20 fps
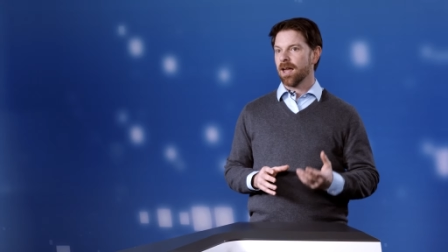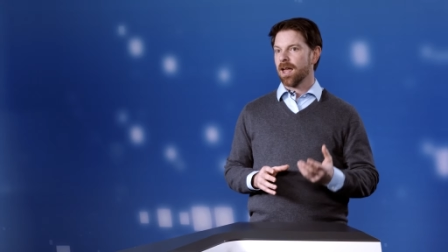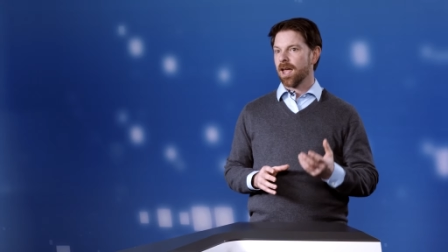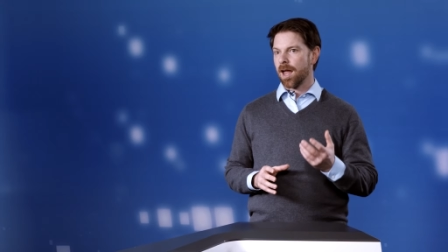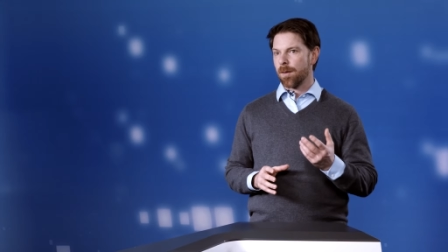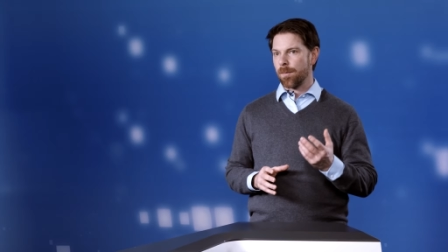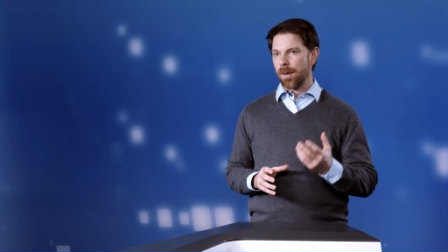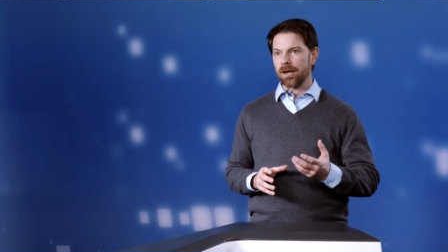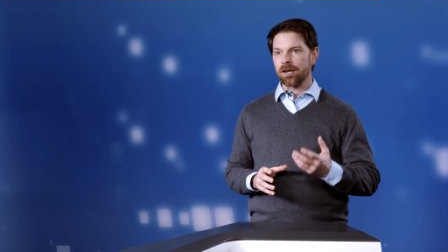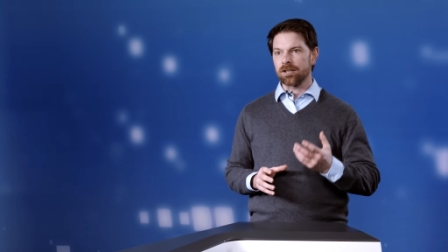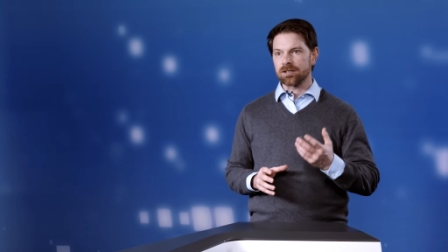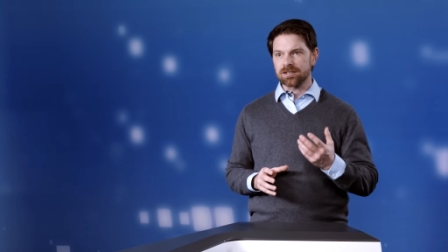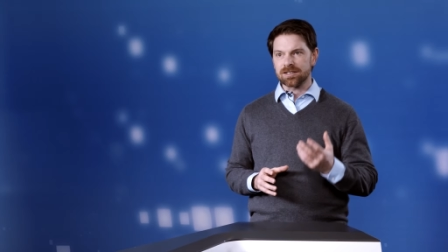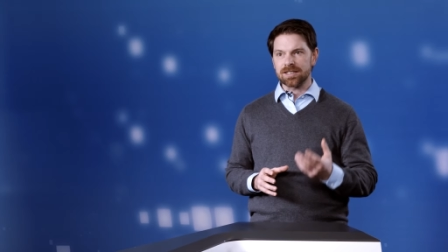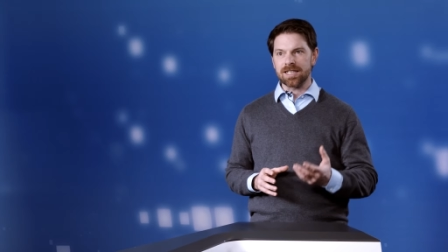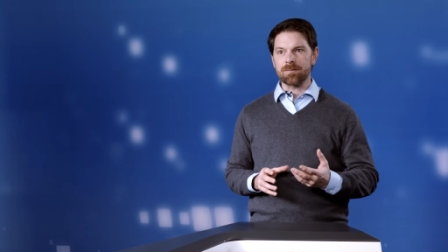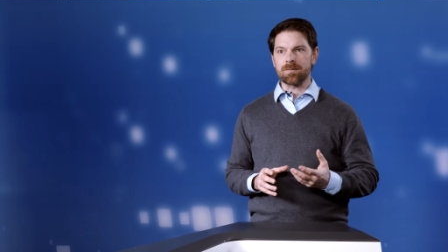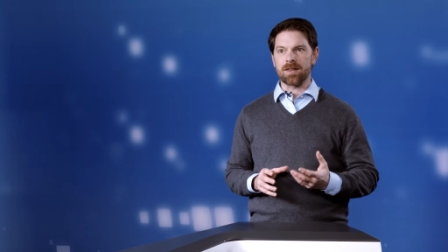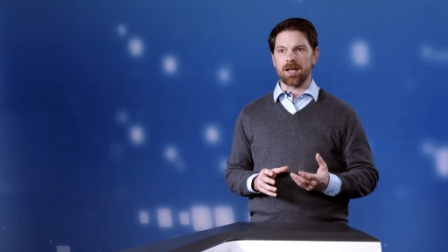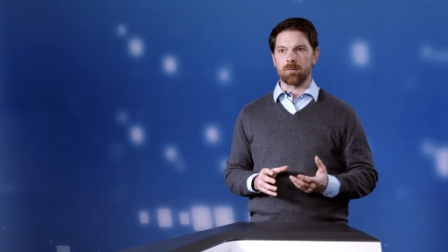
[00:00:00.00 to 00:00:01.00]
It may not
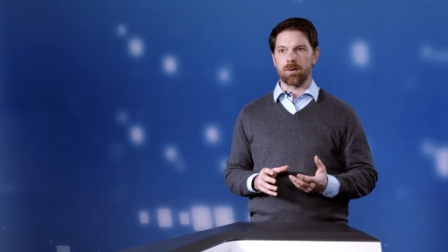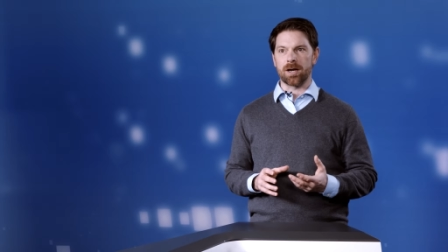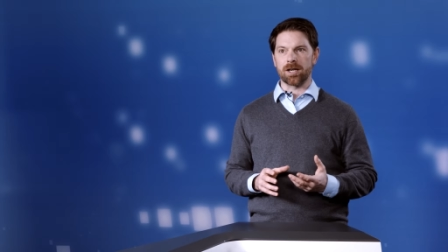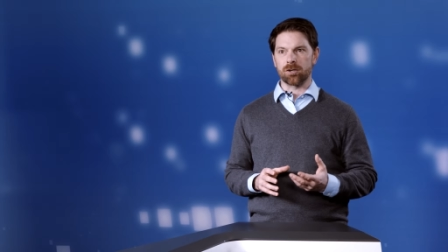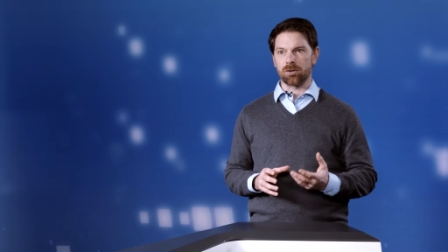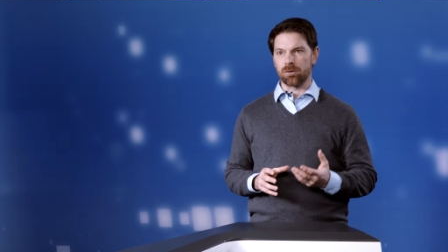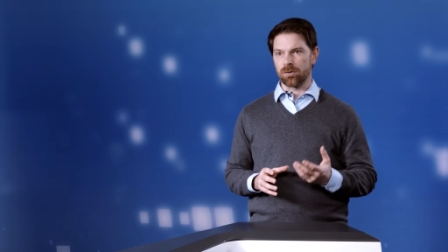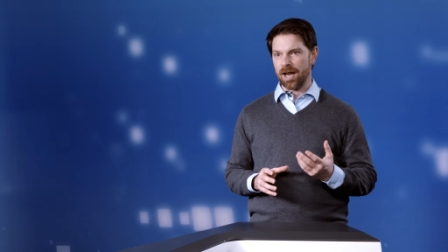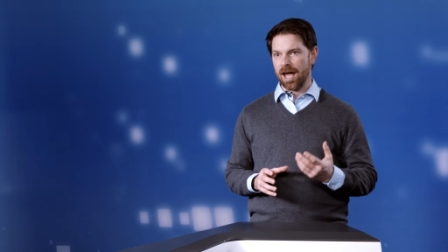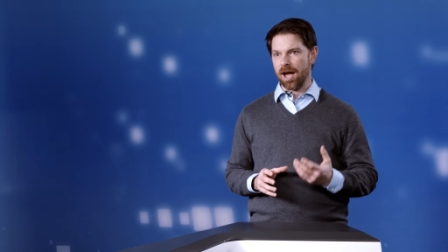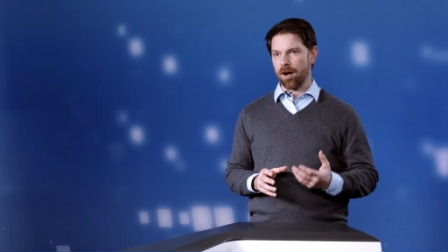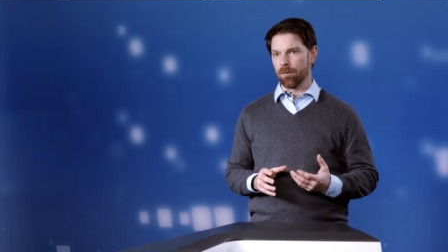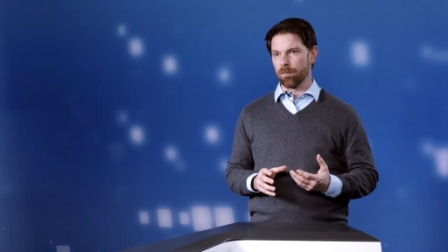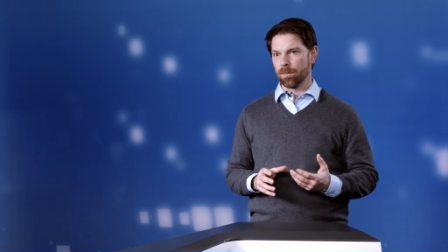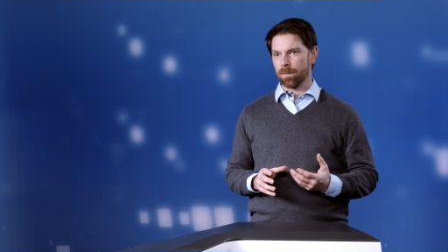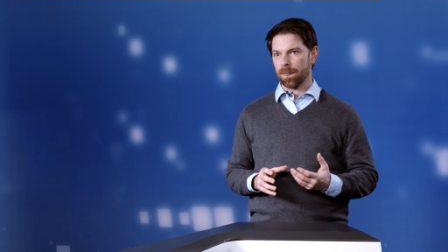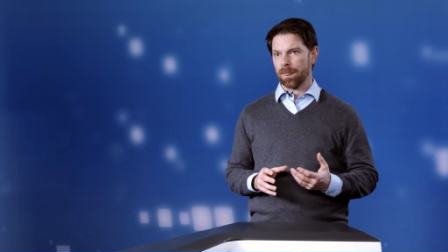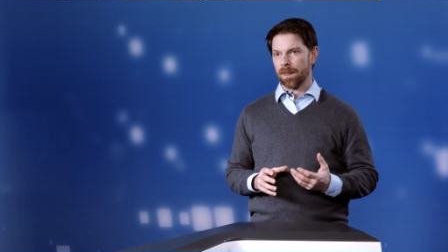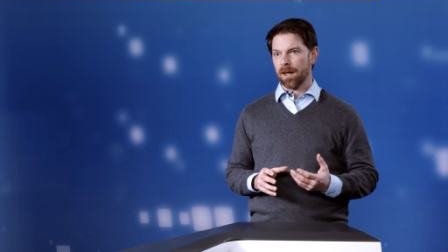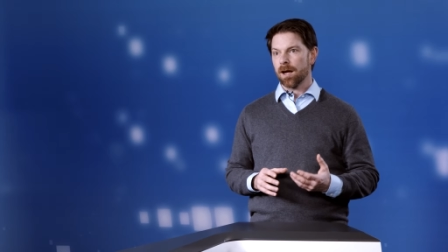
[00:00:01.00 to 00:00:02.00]
seem that way to you now,
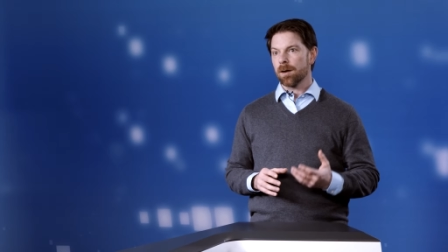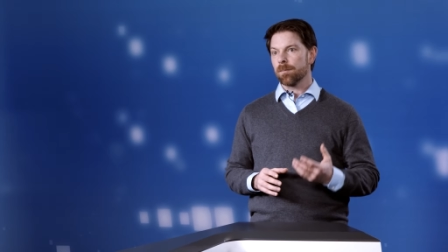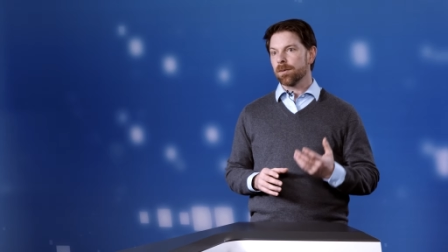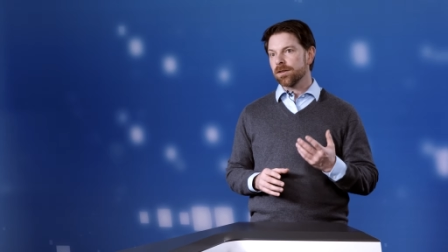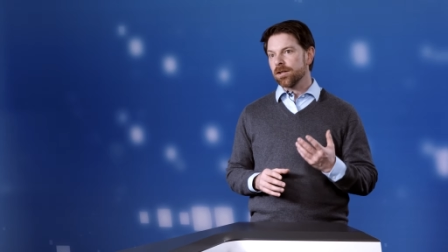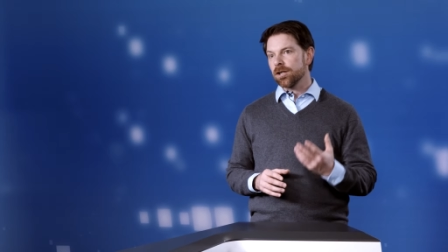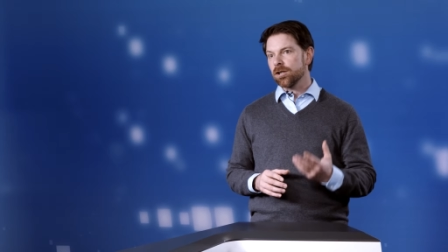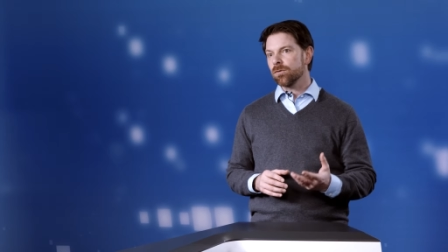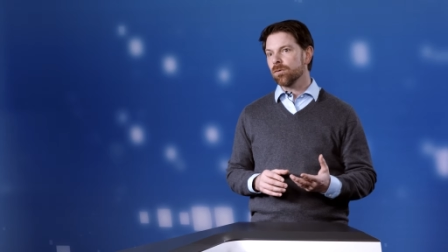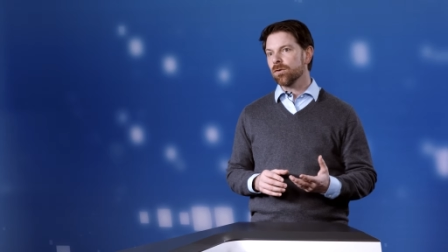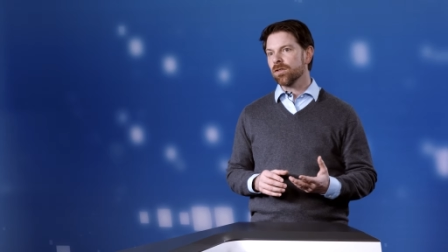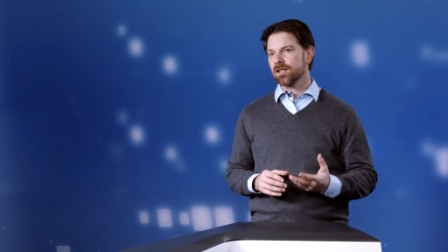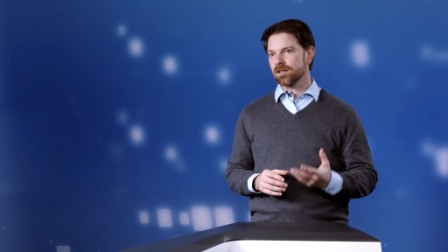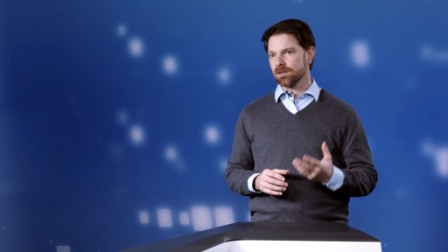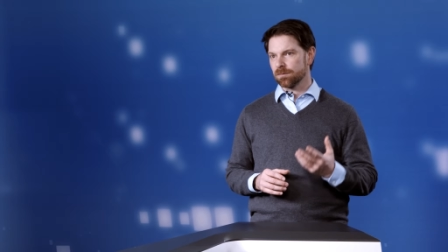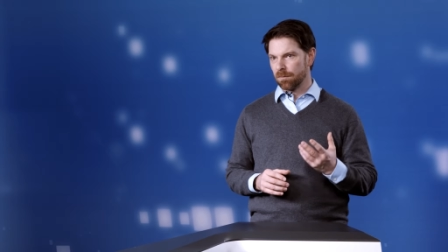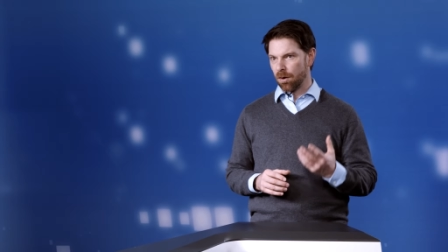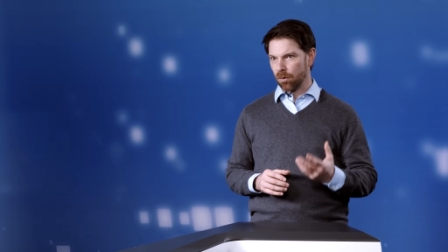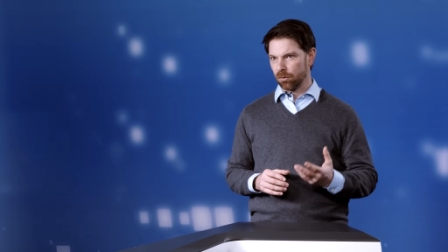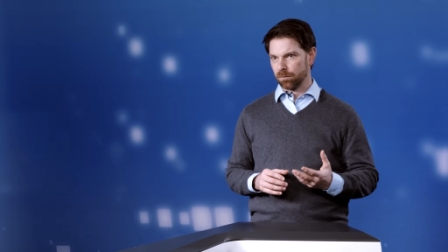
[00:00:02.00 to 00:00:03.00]
but the truth is
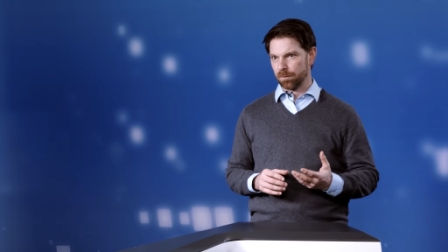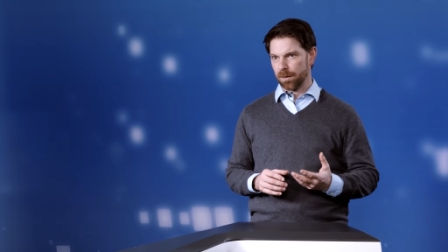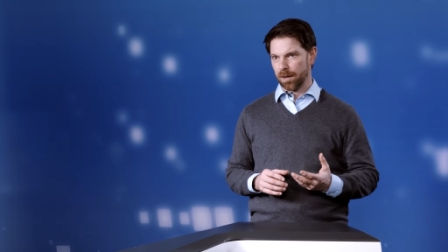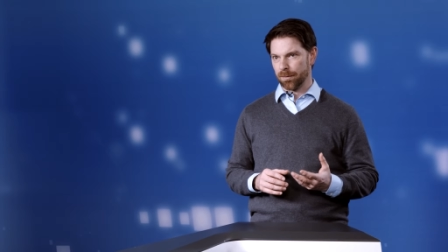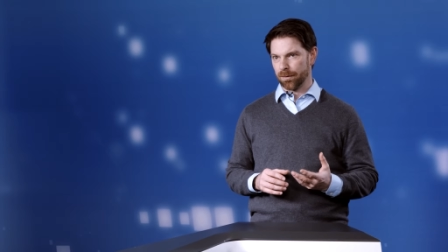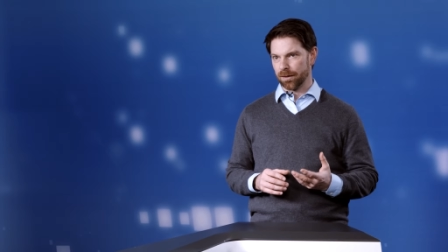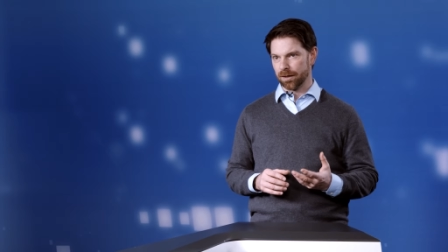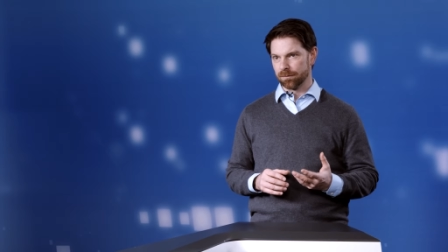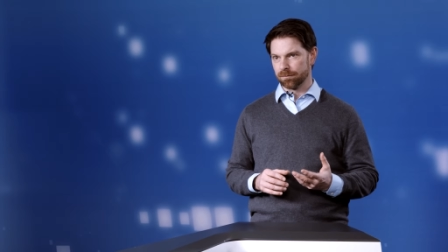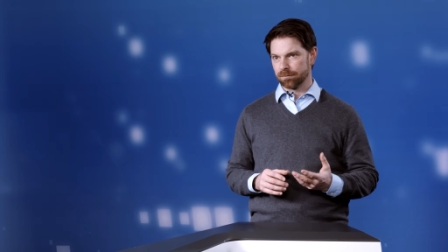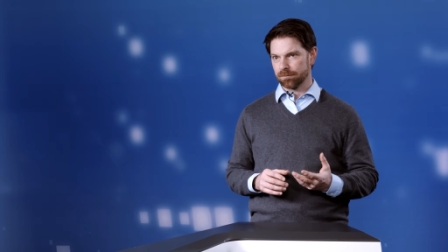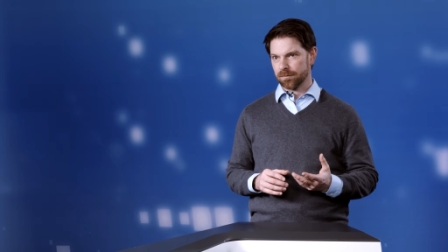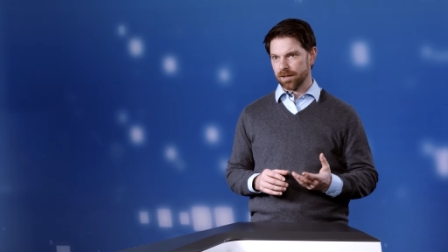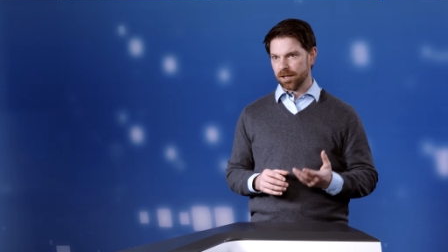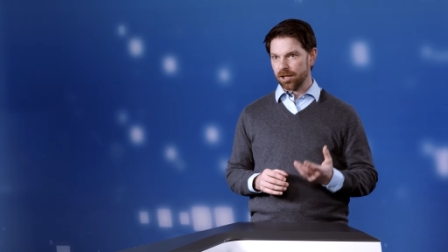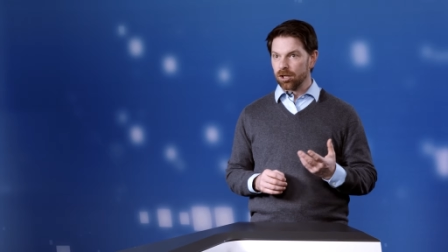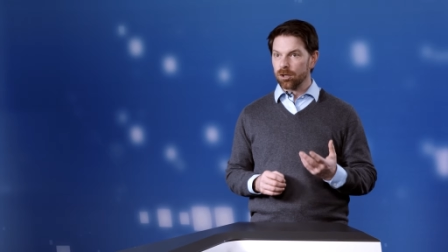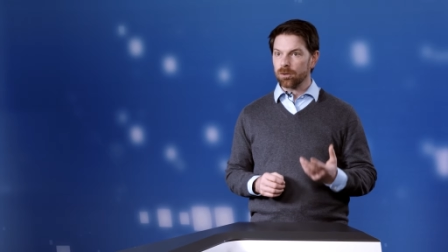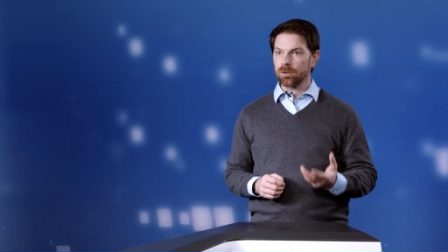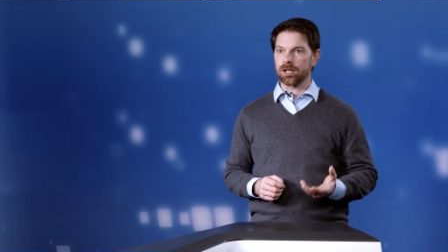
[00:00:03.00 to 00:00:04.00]
most people,
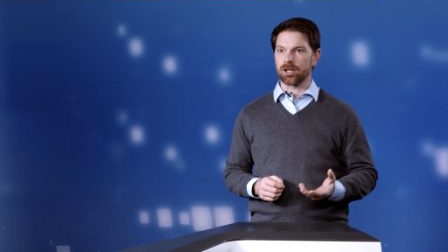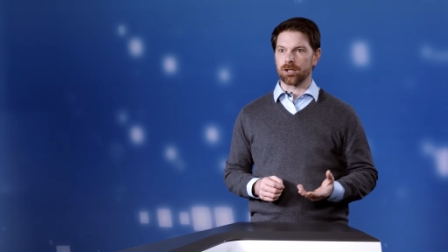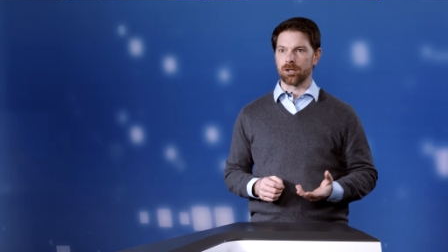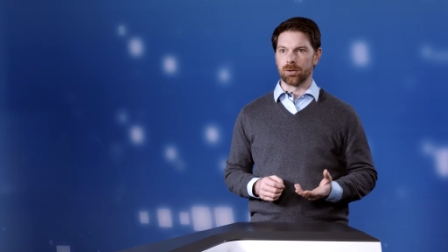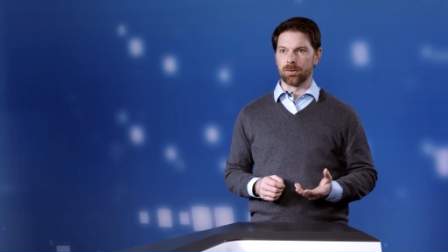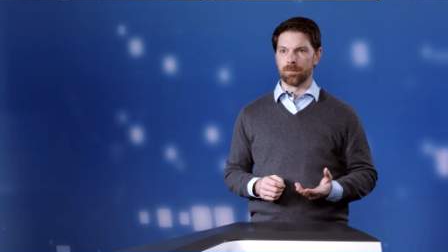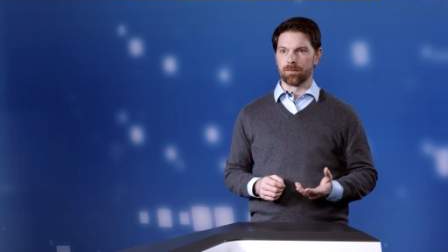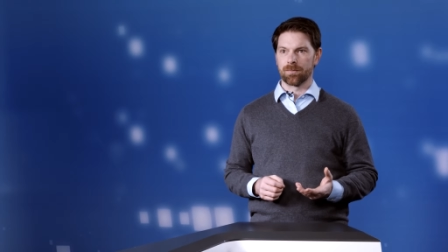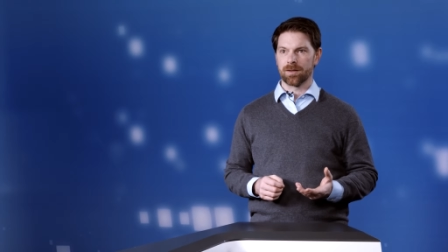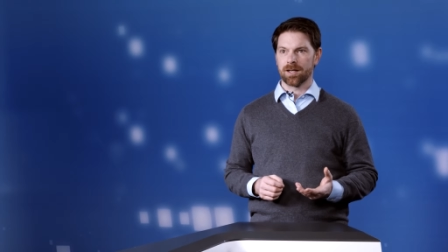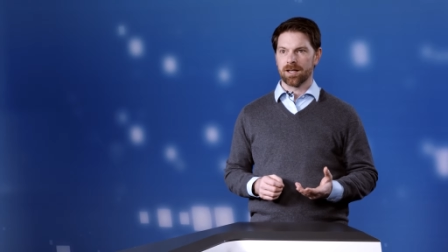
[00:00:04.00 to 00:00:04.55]
including you,